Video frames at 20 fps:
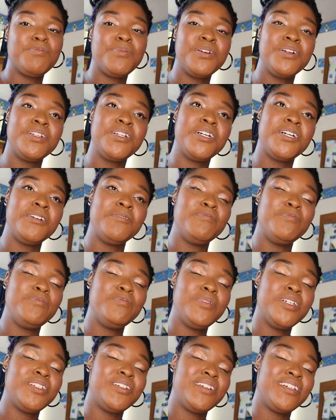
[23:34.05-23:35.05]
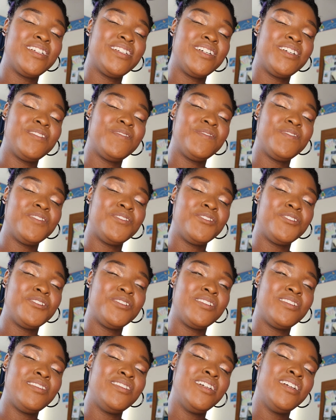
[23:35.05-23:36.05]
put on a
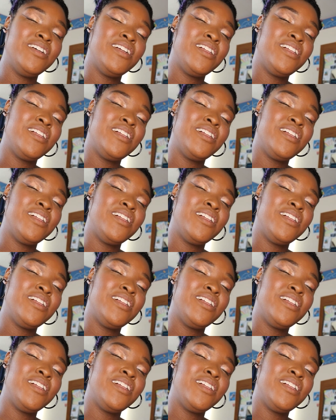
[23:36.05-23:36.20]
full